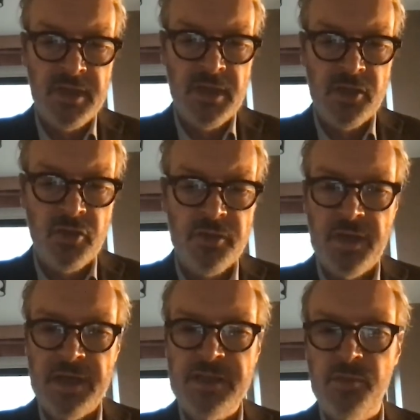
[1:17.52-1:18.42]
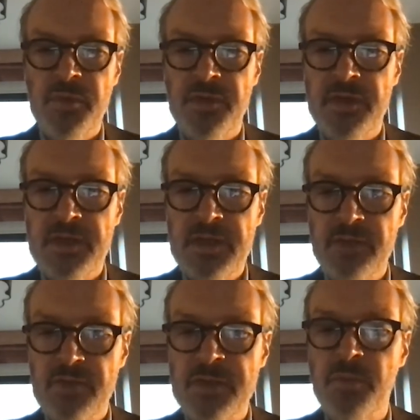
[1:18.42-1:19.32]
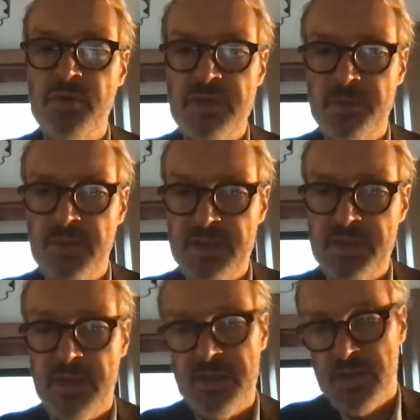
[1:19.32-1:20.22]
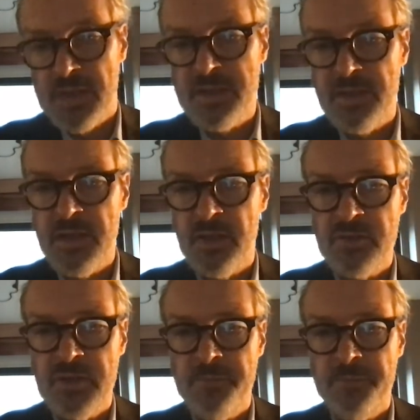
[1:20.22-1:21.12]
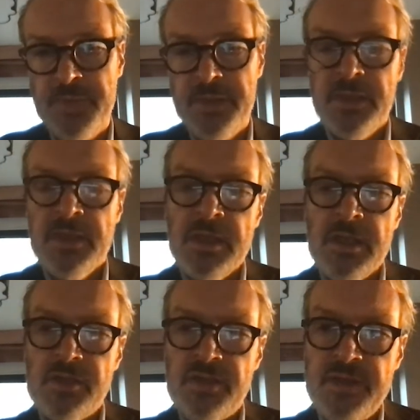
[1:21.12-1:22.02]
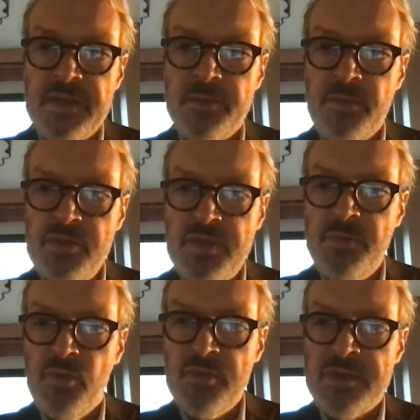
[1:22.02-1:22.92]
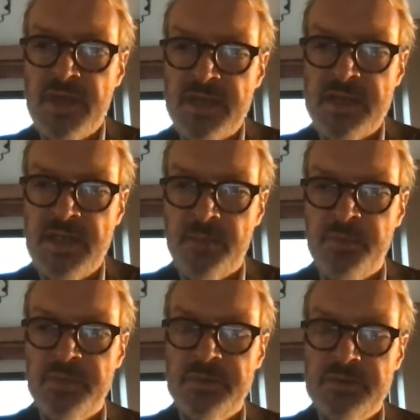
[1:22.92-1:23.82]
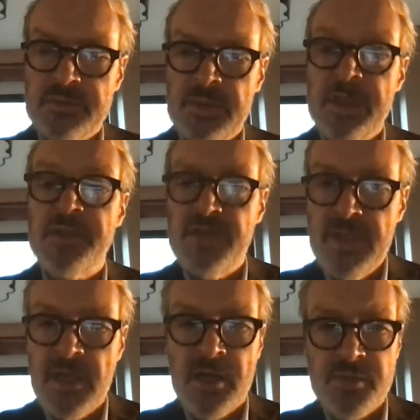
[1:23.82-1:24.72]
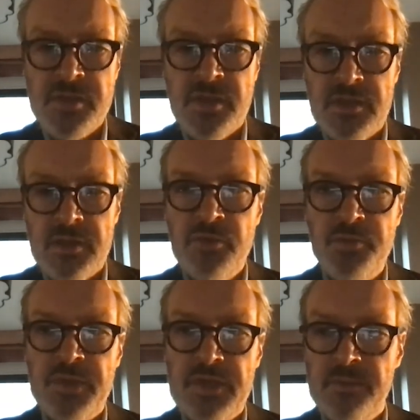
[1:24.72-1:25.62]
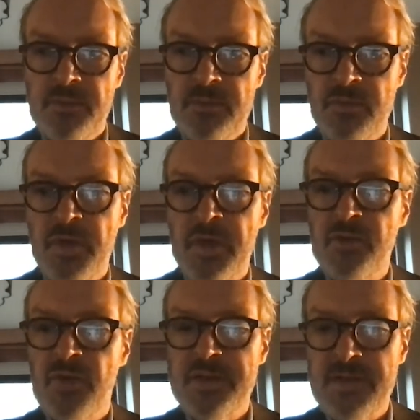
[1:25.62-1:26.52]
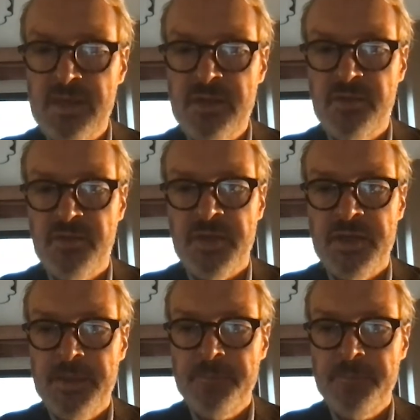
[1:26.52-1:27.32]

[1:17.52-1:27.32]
correlates with the response at metastatic sites and the outcome. So I think the most important next step in a single-arm study would be trying to identify